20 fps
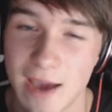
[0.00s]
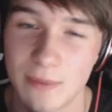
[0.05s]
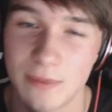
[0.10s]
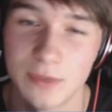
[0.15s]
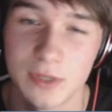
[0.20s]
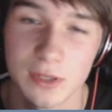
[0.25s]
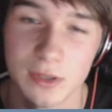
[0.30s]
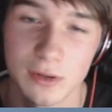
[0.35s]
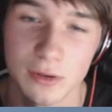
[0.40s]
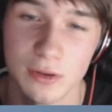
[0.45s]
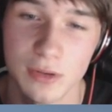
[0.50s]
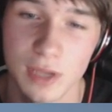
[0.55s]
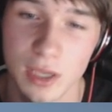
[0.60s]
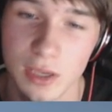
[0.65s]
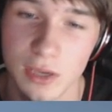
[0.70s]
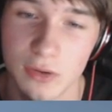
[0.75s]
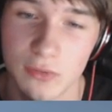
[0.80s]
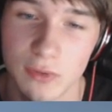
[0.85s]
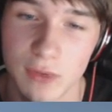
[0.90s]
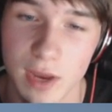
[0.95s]
absolutely
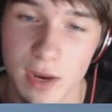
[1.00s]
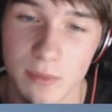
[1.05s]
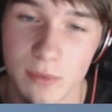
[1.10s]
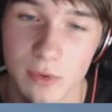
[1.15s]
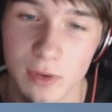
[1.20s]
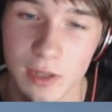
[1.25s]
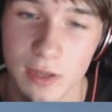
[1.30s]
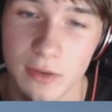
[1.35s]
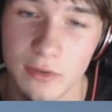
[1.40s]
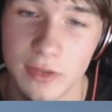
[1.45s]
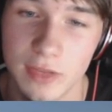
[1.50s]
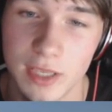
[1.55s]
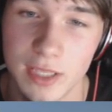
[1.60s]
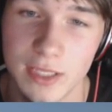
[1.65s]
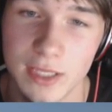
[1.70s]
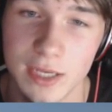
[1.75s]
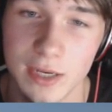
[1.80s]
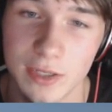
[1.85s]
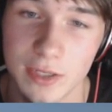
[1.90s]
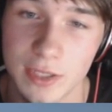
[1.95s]
incredible little
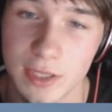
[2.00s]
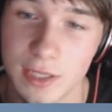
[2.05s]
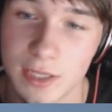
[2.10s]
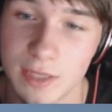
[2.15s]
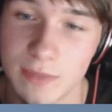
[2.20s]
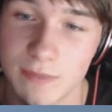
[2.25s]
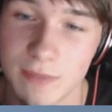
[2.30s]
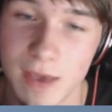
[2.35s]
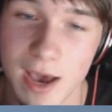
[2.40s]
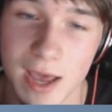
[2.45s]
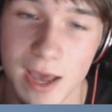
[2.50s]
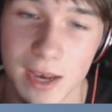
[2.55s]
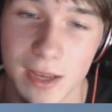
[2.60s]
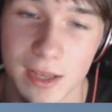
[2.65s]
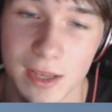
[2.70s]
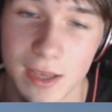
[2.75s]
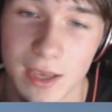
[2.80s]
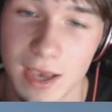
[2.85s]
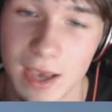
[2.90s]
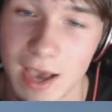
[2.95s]
details that this man
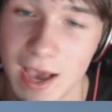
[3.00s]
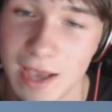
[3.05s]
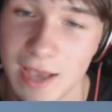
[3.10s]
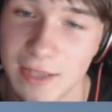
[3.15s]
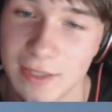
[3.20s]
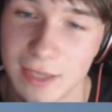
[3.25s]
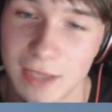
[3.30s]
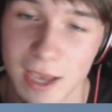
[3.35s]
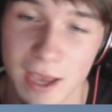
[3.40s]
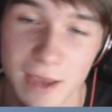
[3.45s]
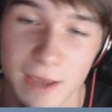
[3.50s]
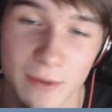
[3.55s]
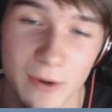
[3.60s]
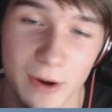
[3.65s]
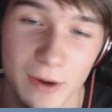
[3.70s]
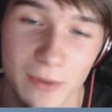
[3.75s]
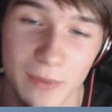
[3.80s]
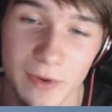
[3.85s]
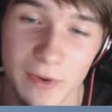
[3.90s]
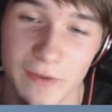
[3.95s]
has came
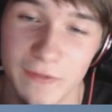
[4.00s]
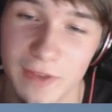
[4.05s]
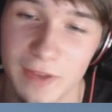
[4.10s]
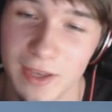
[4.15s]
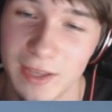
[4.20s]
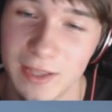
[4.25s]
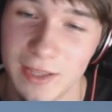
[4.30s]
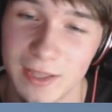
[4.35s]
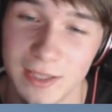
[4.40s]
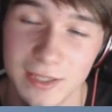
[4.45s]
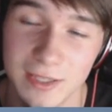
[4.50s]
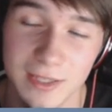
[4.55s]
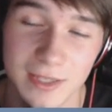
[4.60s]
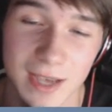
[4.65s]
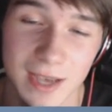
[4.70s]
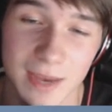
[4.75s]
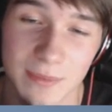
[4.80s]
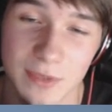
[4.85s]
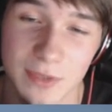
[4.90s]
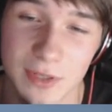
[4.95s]
up with. This is
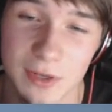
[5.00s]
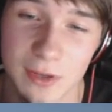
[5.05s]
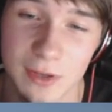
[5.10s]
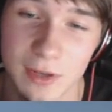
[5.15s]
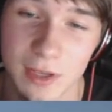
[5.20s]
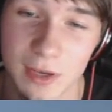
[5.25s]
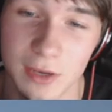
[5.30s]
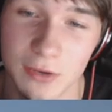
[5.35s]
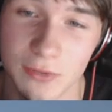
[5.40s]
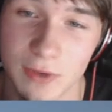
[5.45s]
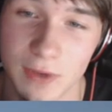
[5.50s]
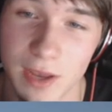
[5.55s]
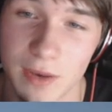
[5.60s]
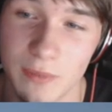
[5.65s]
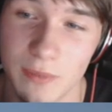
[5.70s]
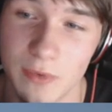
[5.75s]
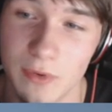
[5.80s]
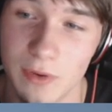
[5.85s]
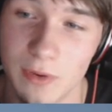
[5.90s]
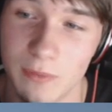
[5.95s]
absolutely
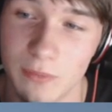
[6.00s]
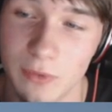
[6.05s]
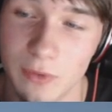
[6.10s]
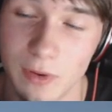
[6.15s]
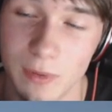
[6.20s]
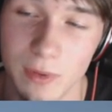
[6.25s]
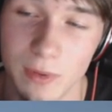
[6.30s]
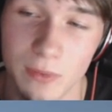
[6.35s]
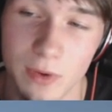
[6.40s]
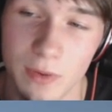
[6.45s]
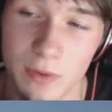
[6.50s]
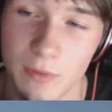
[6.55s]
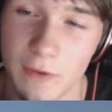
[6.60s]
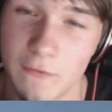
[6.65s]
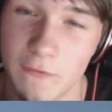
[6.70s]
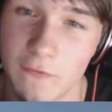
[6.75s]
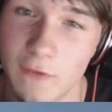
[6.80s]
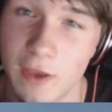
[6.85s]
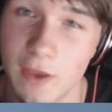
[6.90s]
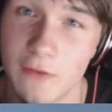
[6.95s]
incredible and probably one of my
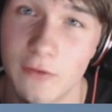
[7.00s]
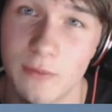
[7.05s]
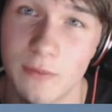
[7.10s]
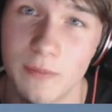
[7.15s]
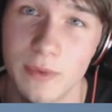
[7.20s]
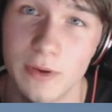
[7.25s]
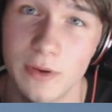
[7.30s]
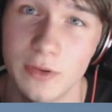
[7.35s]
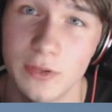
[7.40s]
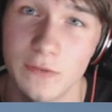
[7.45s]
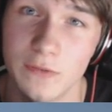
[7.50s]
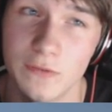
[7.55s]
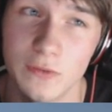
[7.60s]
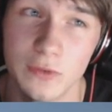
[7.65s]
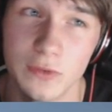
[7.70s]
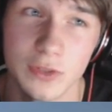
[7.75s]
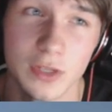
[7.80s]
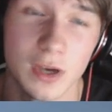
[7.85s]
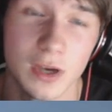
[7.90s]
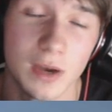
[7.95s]
favorite builds of
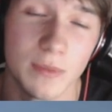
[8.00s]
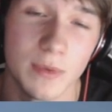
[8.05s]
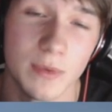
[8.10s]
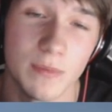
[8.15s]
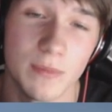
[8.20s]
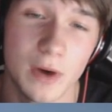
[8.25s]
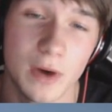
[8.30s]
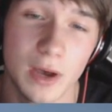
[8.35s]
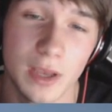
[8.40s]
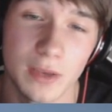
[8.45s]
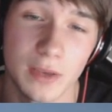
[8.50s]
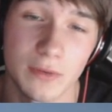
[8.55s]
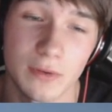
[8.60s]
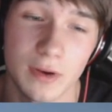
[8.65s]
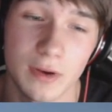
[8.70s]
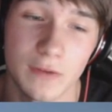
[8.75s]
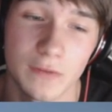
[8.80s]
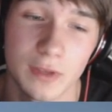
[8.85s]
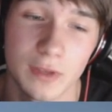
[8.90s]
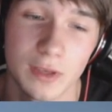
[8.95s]
all time in
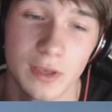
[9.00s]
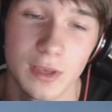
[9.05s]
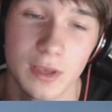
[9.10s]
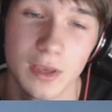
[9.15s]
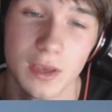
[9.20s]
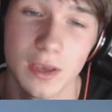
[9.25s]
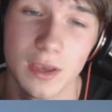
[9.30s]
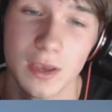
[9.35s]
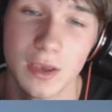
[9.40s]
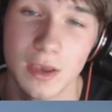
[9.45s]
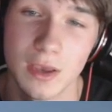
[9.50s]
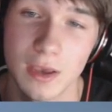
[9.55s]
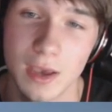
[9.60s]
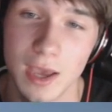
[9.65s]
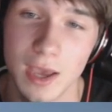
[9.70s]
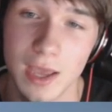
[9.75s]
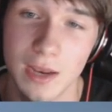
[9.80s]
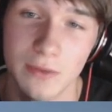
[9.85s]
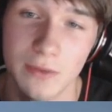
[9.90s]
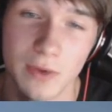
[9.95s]
Minecraft.
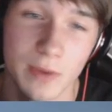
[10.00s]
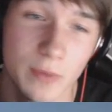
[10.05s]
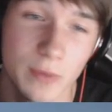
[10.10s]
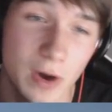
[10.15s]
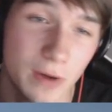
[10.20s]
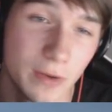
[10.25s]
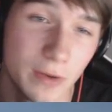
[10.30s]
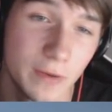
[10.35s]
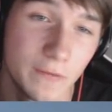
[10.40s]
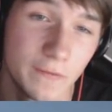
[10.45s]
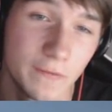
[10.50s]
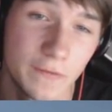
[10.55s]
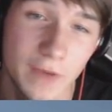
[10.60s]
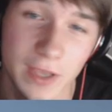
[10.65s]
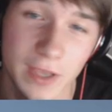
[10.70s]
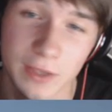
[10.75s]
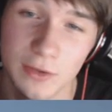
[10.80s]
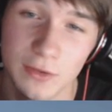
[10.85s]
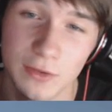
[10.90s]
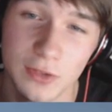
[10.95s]
Anyway, Moen,
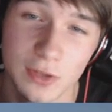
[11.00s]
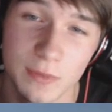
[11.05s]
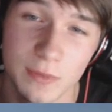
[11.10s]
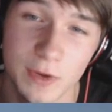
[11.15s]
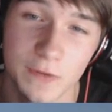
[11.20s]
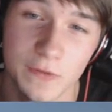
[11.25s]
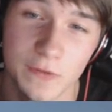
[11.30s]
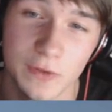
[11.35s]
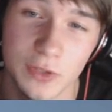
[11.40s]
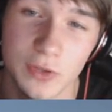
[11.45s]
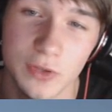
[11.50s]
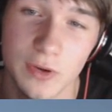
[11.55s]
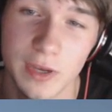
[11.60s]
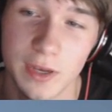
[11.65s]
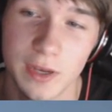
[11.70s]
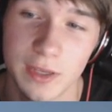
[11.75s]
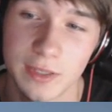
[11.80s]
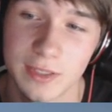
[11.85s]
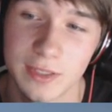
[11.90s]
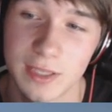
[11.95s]
thank you so much for joining
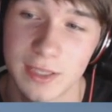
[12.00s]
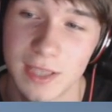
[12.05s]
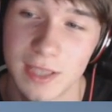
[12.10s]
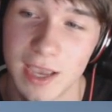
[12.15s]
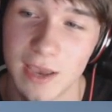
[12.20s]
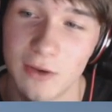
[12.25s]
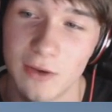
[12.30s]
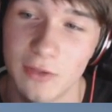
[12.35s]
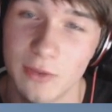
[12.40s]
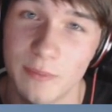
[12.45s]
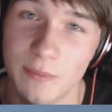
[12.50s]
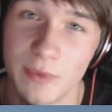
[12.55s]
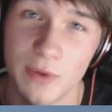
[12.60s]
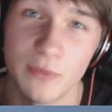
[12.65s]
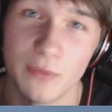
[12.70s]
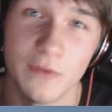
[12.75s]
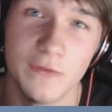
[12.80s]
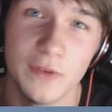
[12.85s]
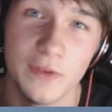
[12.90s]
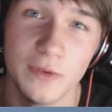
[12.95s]
us today on the build
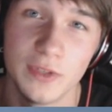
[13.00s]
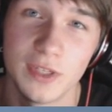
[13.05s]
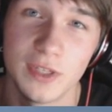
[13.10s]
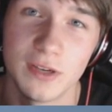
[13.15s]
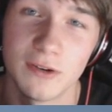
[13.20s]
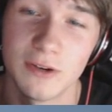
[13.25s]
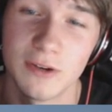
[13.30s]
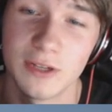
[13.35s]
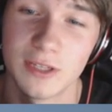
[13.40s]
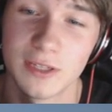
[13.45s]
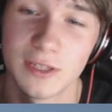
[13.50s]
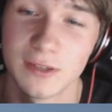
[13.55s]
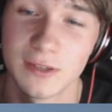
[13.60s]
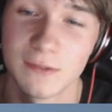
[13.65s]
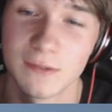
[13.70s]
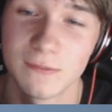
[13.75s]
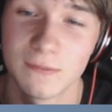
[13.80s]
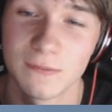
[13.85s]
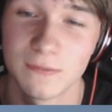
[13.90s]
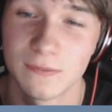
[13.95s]
review series. Thanks for
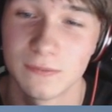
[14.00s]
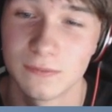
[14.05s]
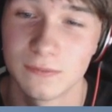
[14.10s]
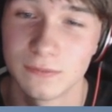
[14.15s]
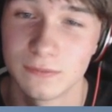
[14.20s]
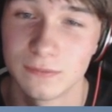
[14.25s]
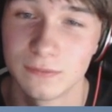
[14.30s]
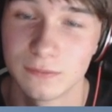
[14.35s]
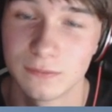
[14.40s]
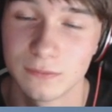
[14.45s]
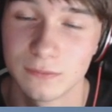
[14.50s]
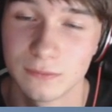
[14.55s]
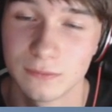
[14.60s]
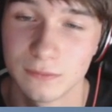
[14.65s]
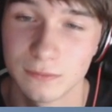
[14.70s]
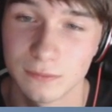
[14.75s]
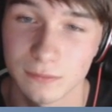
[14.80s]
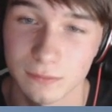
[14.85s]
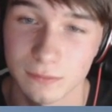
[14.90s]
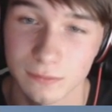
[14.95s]
having me. It's
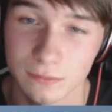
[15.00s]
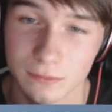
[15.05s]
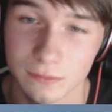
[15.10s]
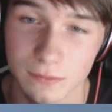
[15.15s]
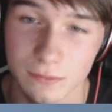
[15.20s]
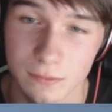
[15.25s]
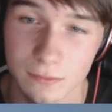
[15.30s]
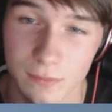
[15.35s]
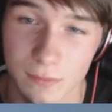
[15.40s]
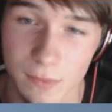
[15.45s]
been amazing.